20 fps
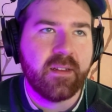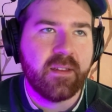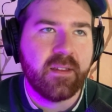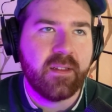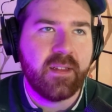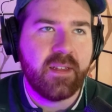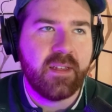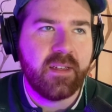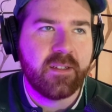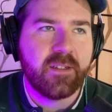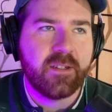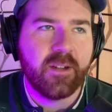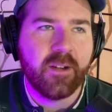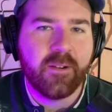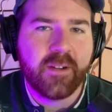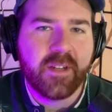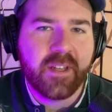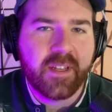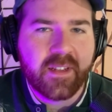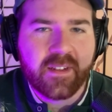
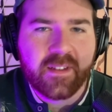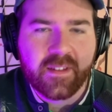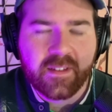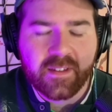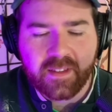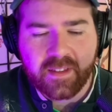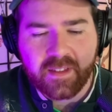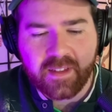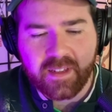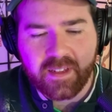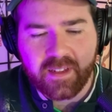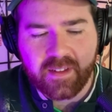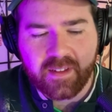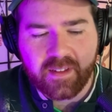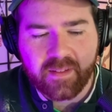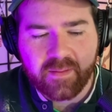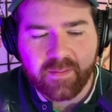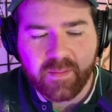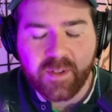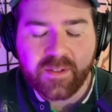
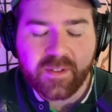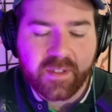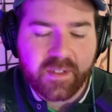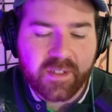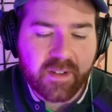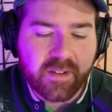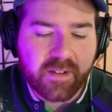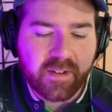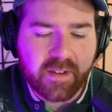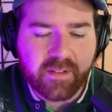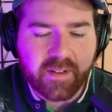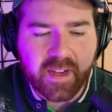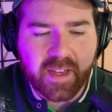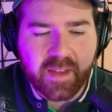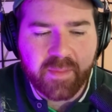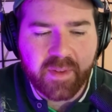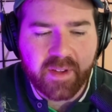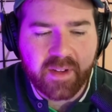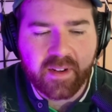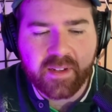shonen, mostly shonen,
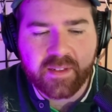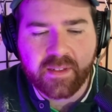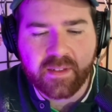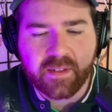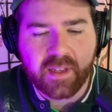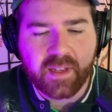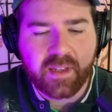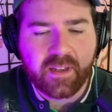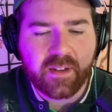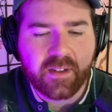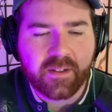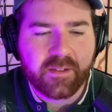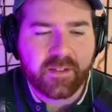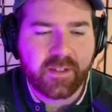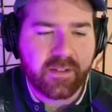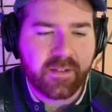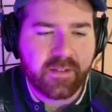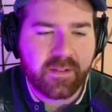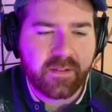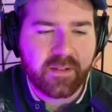right? But also like, you know,
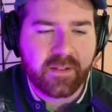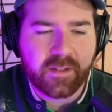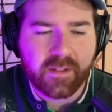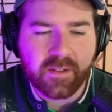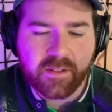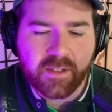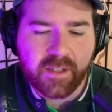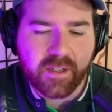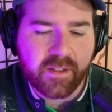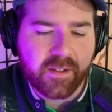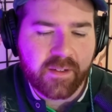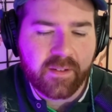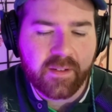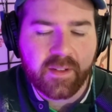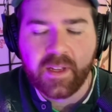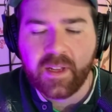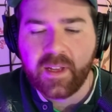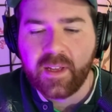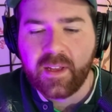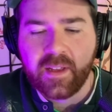shoujo,
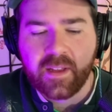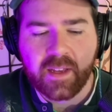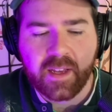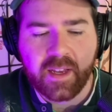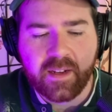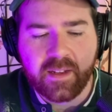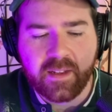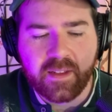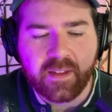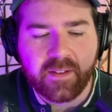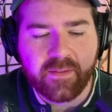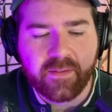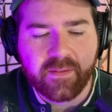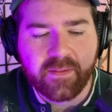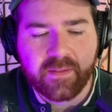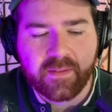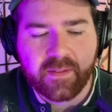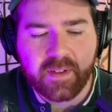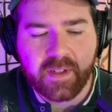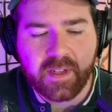kind
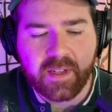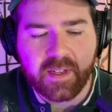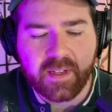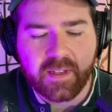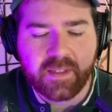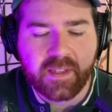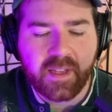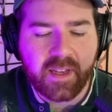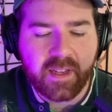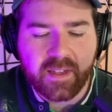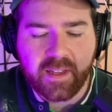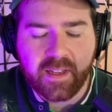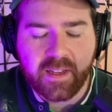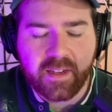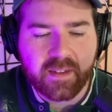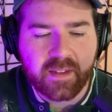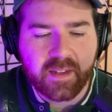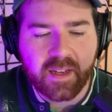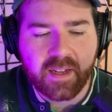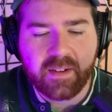of
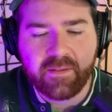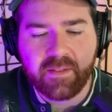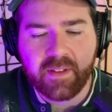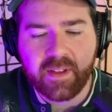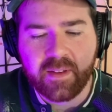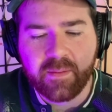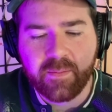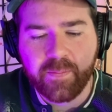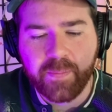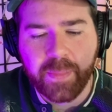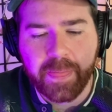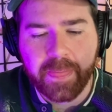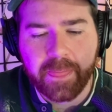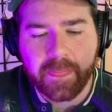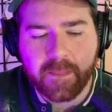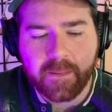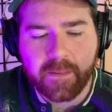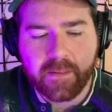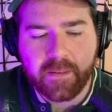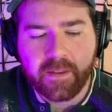seinen, kind of like
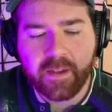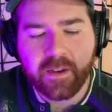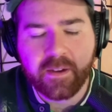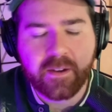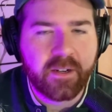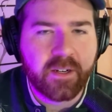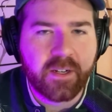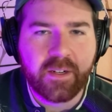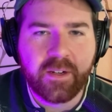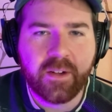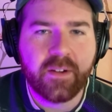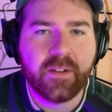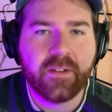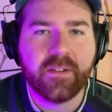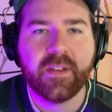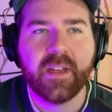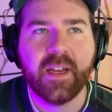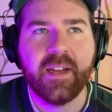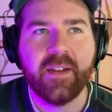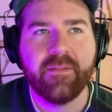younger
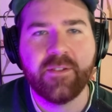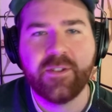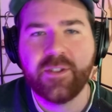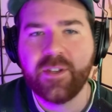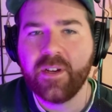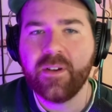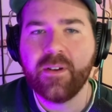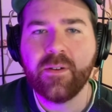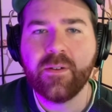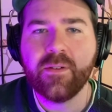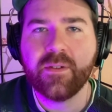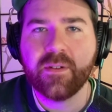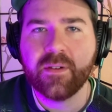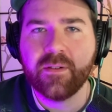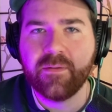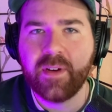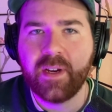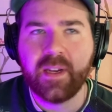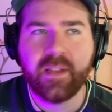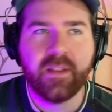adult kind of shows, or
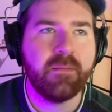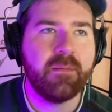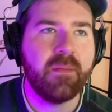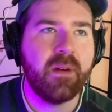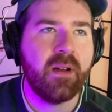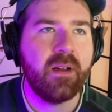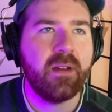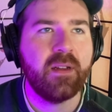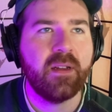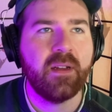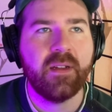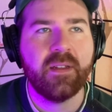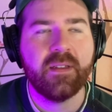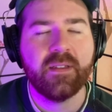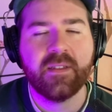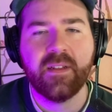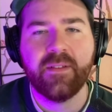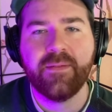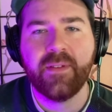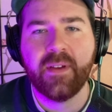reading the manga and
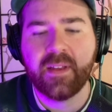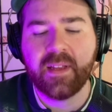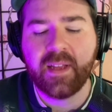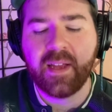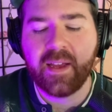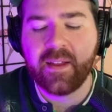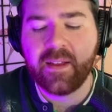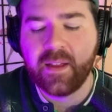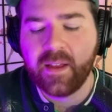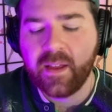stuff like that,